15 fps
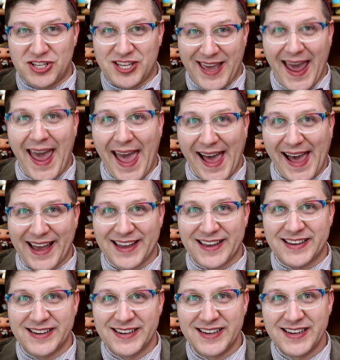
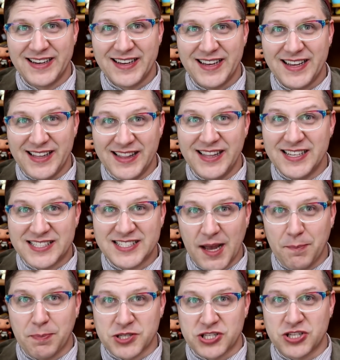gag in this
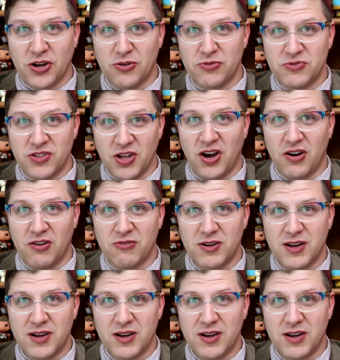episode, though,